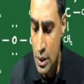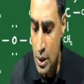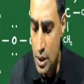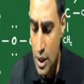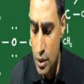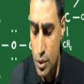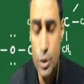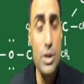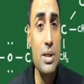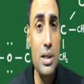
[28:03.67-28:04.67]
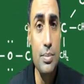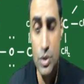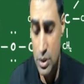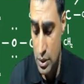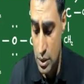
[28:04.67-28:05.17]
Now the question
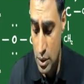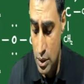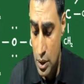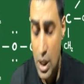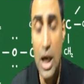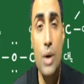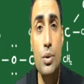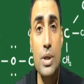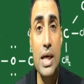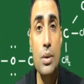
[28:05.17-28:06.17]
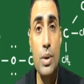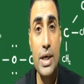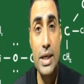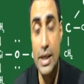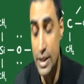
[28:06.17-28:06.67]
comes, how to
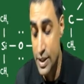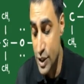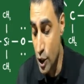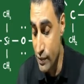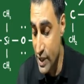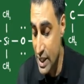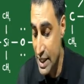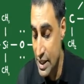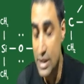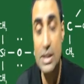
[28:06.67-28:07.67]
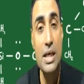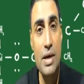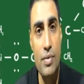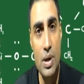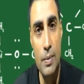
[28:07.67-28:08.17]
calculate energy of an energy
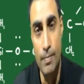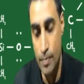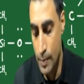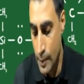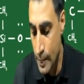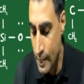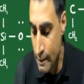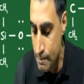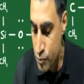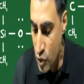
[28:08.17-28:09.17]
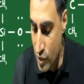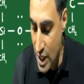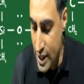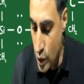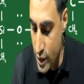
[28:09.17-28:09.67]
level? Well,
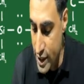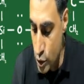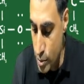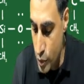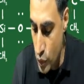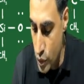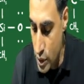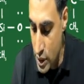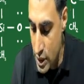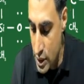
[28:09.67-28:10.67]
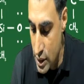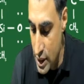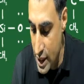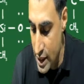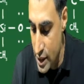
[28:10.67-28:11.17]
according to Bohr,
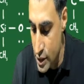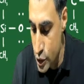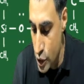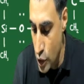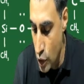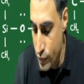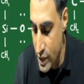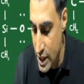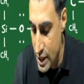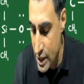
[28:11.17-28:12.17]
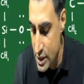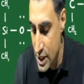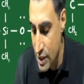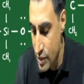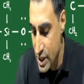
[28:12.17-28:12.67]
the energy of an energy
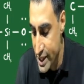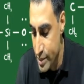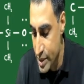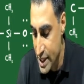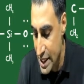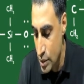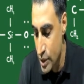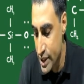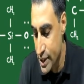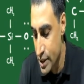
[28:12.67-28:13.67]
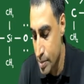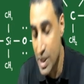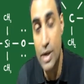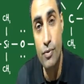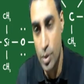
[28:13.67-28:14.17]
level can be calculated
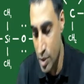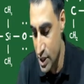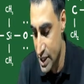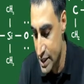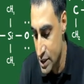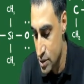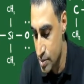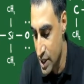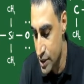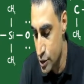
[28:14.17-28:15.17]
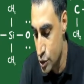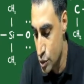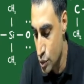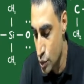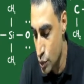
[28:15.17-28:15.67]
by a formula that is minus
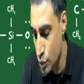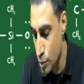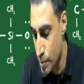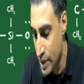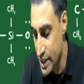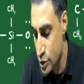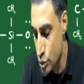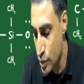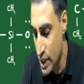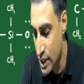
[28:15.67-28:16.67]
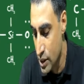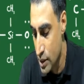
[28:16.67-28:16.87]
2 pi square